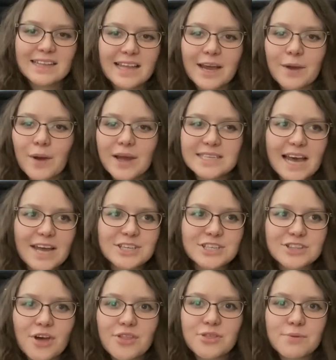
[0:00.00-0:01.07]
Likewise, I just
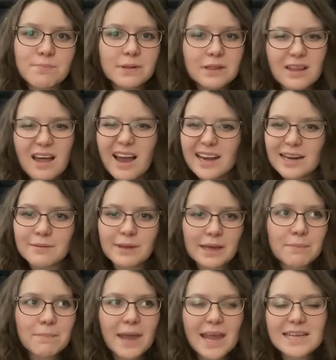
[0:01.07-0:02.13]
thought the plot and
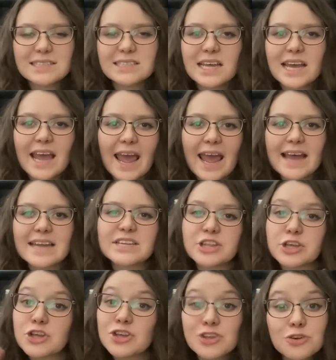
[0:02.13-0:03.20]
pacing and the
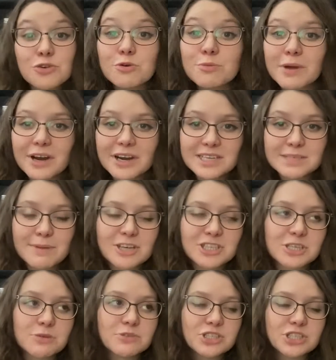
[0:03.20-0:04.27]
humor
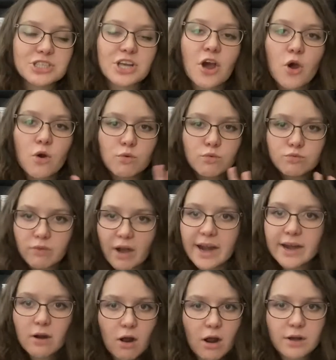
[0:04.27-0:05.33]
especially was just
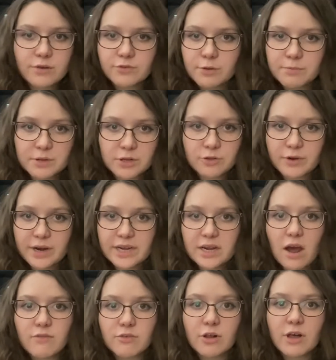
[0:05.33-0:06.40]
right on for a middle grade
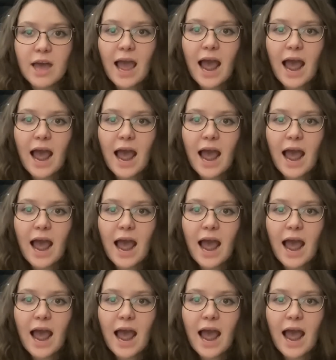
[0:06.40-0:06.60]
novel.